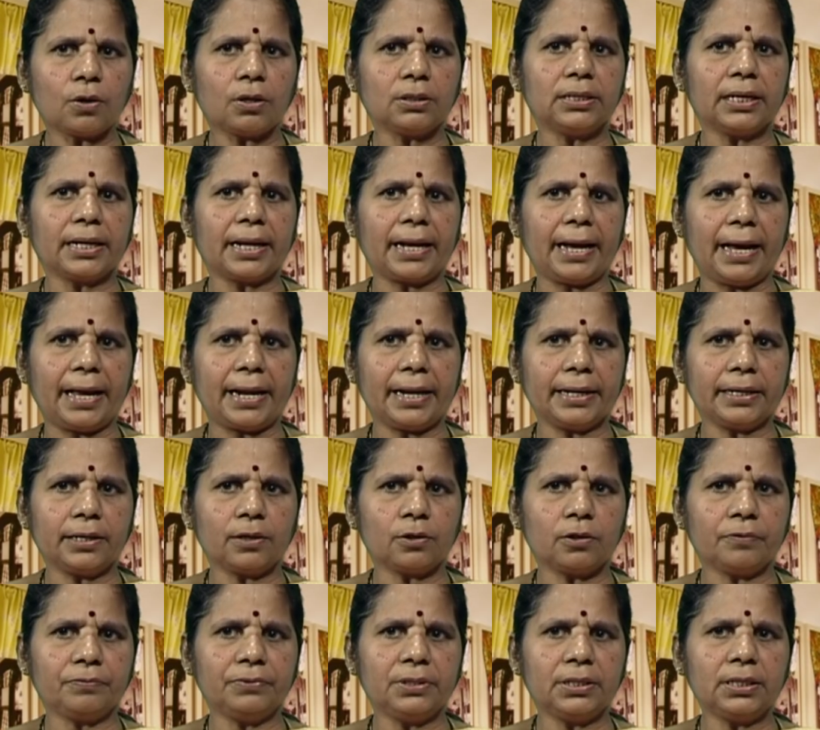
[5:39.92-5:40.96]
the character
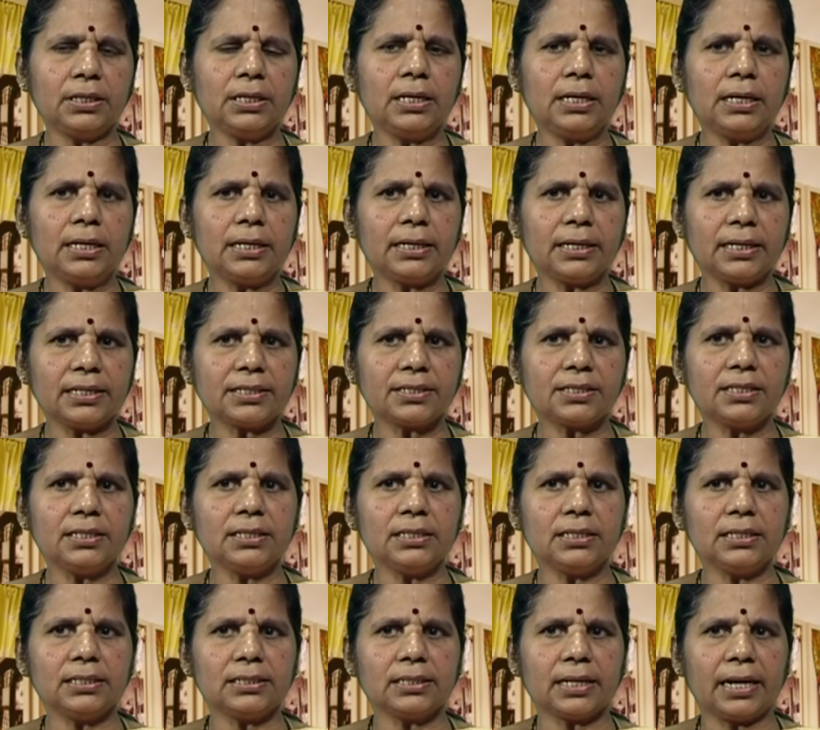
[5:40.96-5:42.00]
of the testing
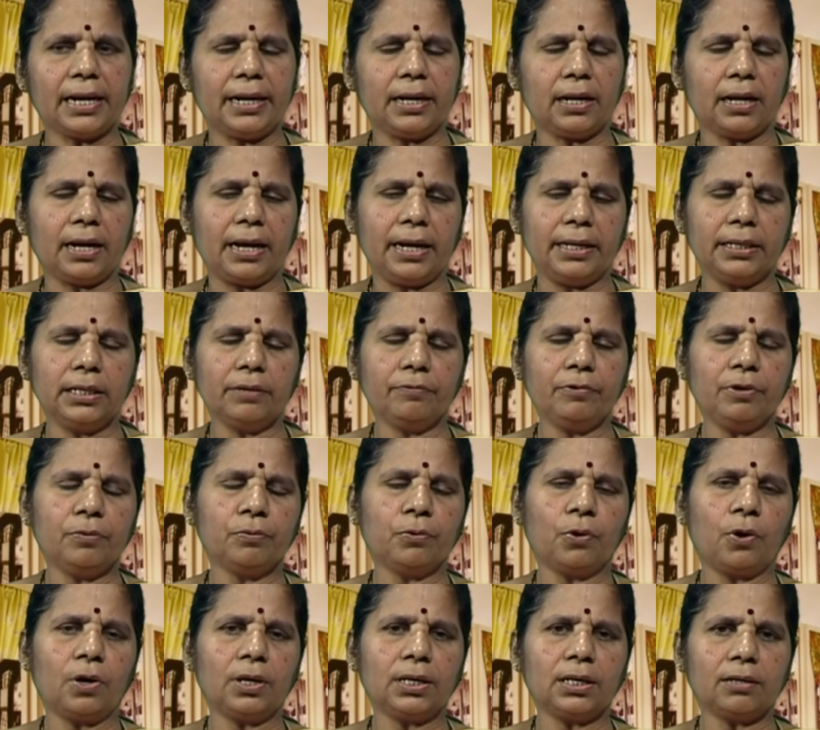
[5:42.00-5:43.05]
desired. Either we
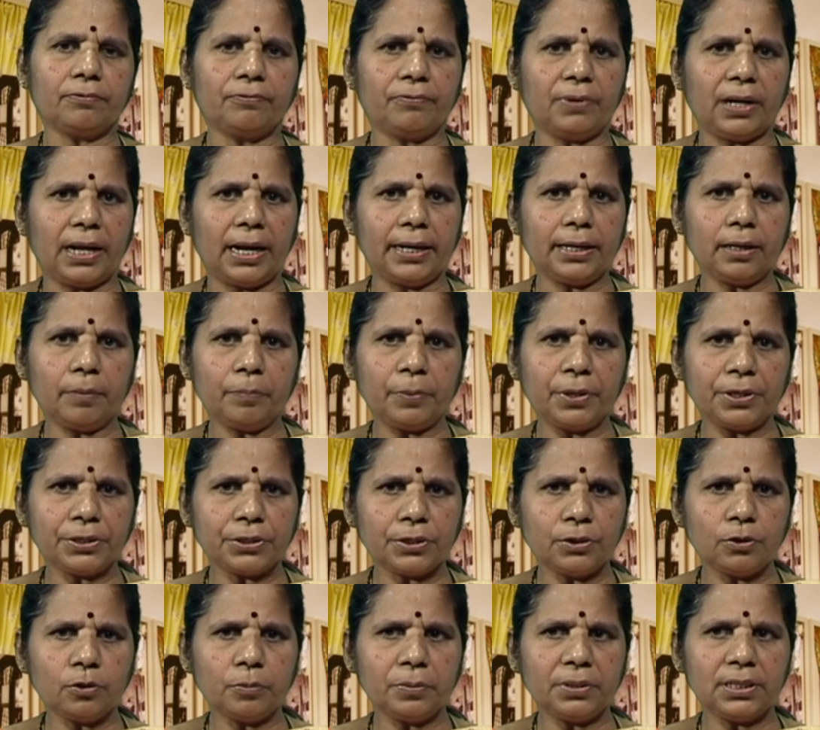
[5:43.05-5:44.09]
want a flat
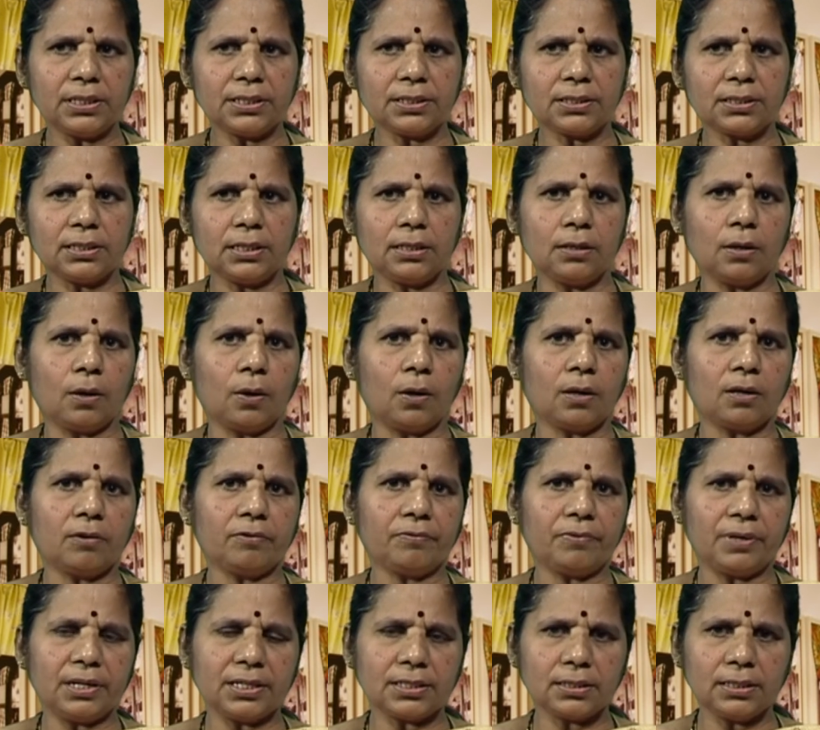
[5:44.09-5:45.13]
abrasion to be tested or a
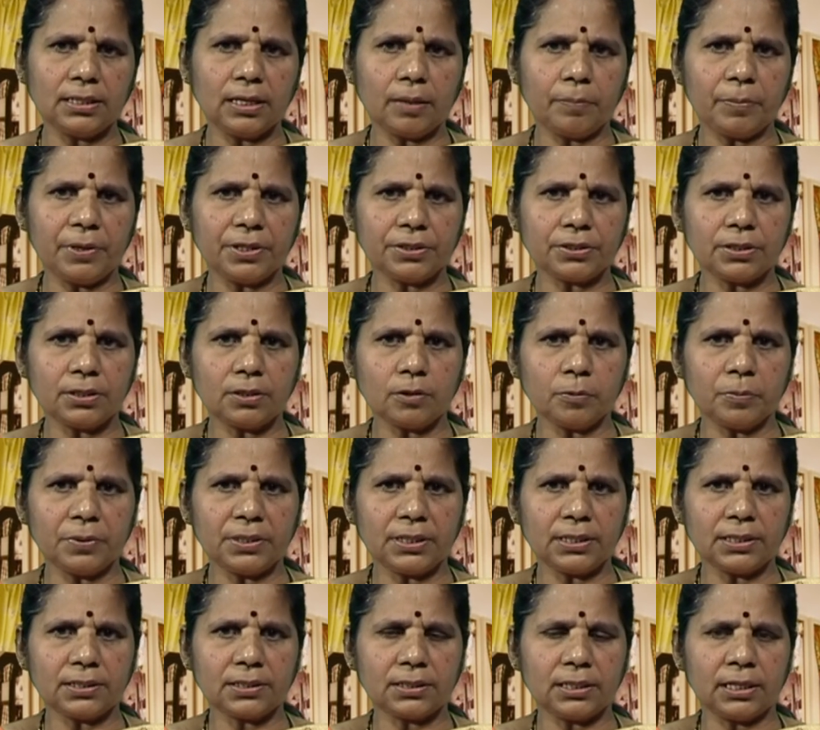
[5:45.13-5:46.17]
flexing abrasion to be
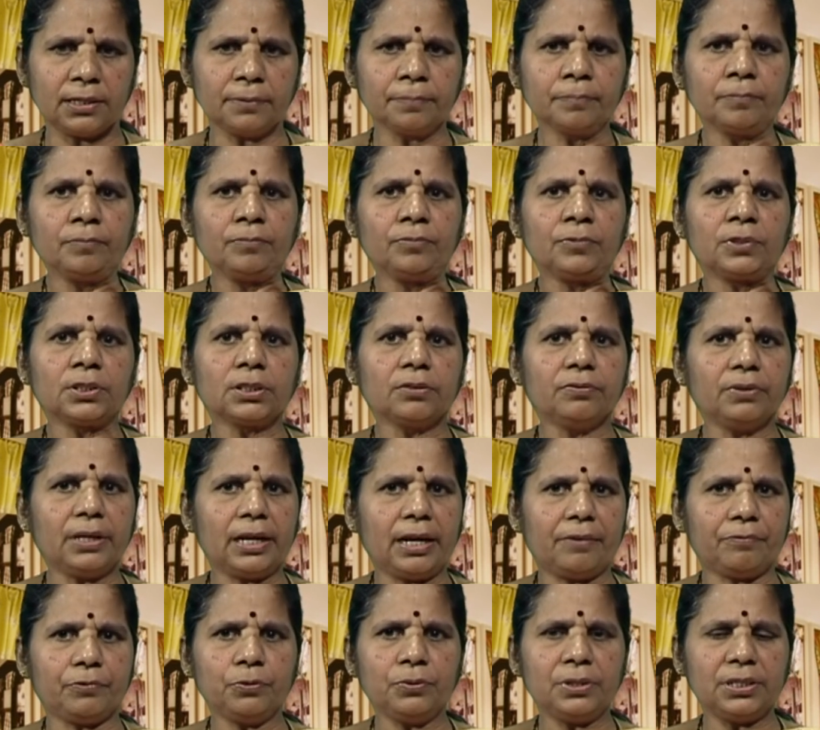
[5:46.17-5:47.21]
tested, we
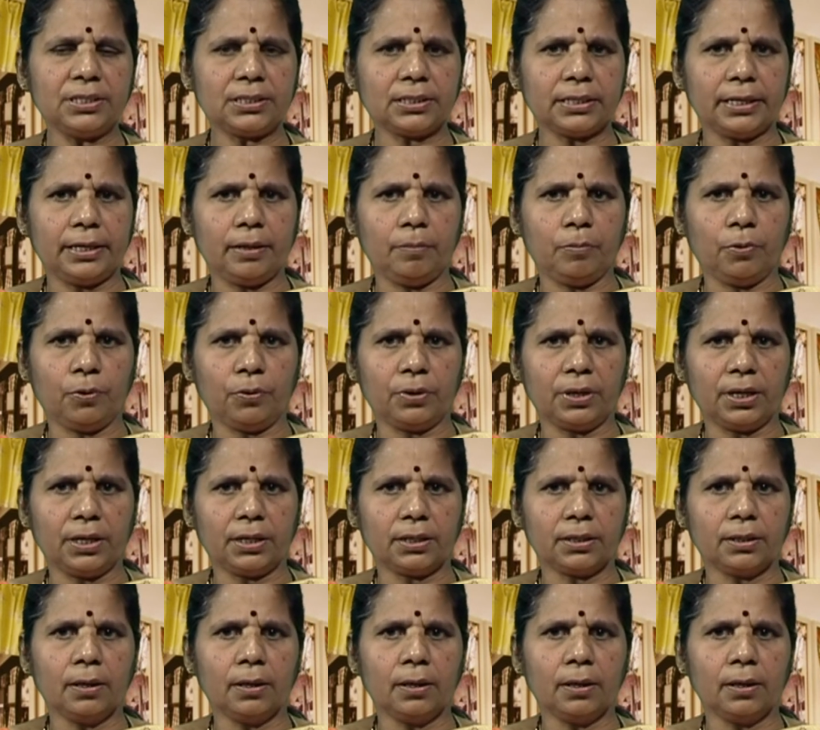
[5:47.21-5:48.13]
have to decide about it.